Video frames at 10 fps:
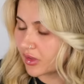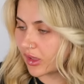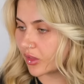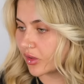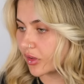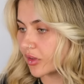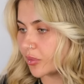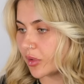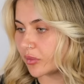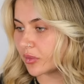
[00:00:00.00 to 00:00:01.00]
Like, look,
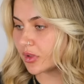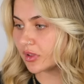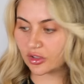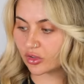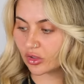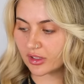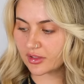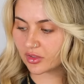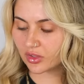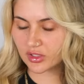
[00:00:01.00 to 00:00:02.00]
boom. You do not need
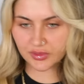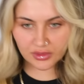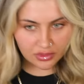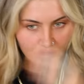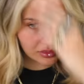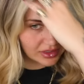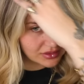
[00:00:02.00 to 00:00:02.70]
to do this for long,